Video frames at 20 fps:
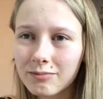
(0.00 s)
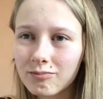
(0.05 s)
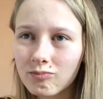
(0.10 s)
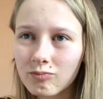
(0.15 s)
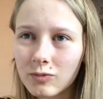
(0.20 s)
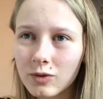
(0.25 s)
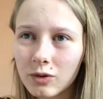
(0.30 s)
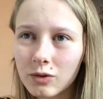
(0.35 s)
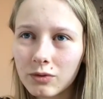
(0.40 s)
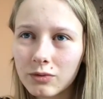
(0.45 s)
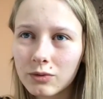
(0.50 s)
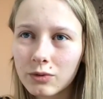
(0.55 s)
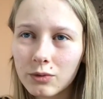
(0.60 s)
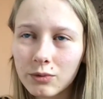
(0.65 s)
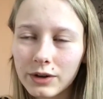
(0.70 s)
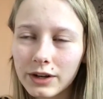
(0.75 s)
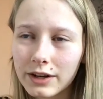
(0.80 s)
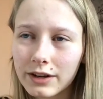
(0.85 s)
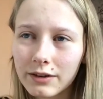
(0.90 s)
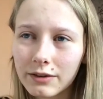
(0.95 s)
North
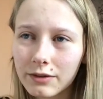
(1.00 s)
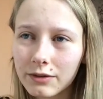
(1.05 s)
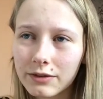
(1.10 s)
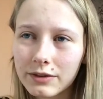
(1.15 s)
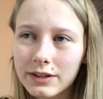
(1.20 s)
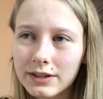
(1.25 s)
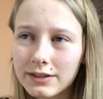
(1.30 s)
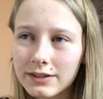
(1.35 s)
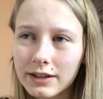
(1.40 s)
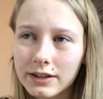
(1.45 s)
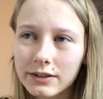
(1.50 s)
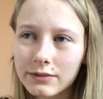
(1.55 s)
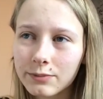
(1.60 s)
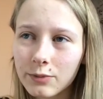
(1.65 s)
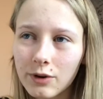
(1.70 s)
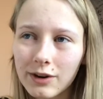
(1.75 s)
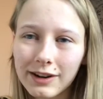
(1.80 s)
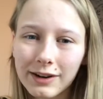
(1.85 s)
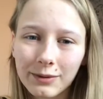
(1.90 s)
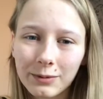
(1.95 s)
Korea or the east side of
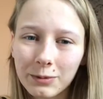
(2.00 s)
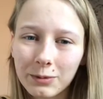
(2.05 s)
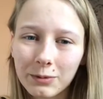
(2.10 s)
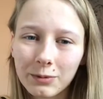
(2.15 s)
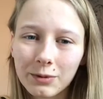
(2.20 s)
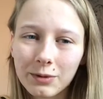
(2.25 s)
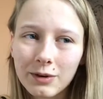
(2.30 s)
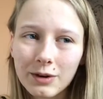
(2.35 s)
Berlin Wall